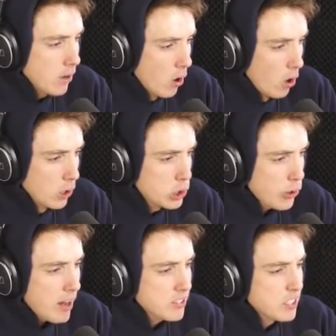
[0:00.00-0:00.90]
all
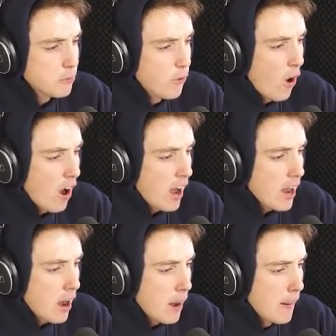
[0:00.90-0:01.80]
dressed in
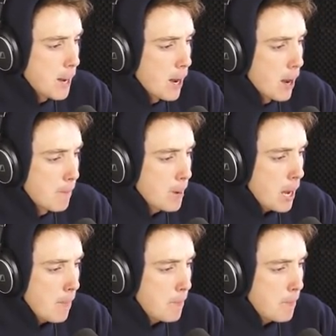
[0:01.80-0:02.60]
fire. Come